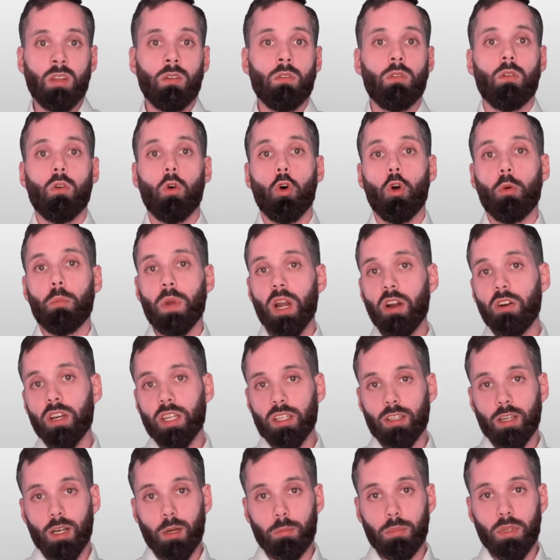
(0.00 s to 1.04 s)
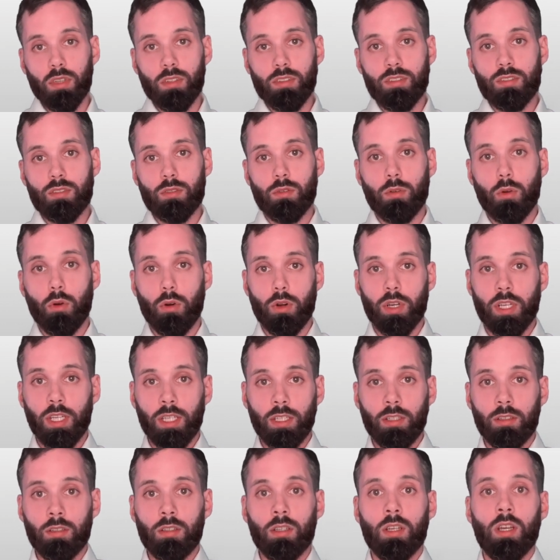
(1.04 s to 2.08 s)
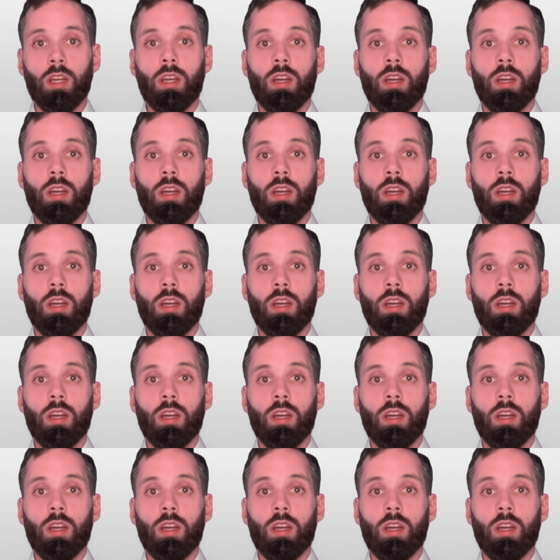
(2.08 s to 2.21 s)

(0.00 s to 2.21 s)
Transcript: or married couples earning